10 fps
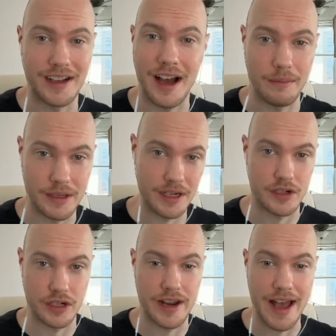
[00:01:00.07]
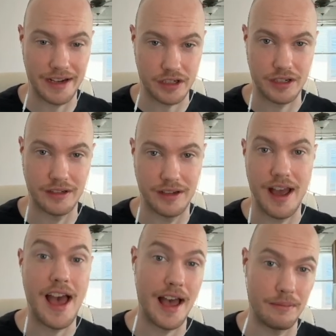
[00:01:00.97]
competition action
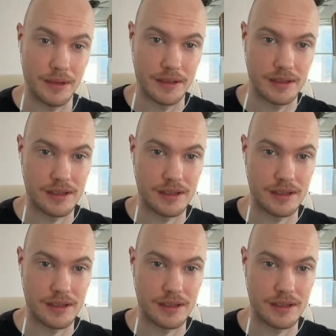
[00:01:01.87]
happens.